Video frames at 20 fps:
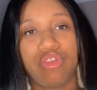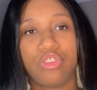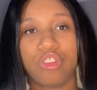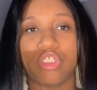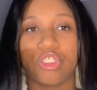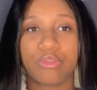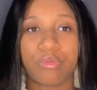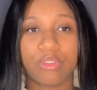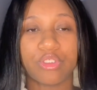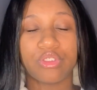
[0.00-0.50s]

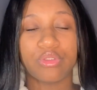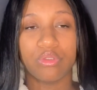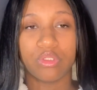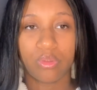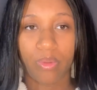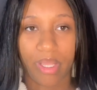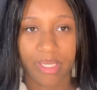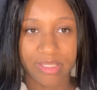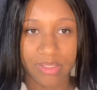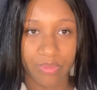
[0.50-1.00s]
supposed to do it
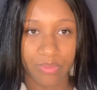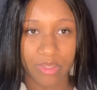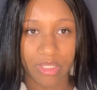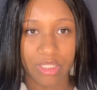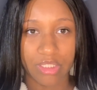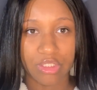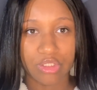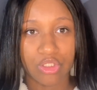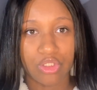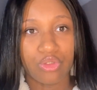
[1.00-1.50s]
twice a week,
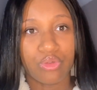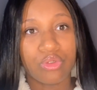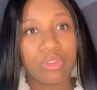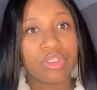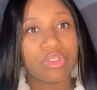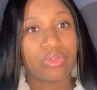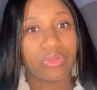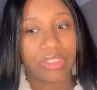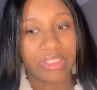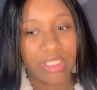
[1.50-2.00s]
2 to
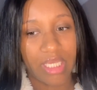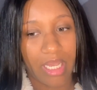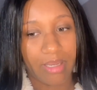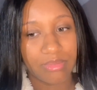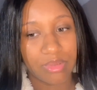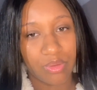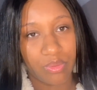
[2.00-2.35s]
3 times a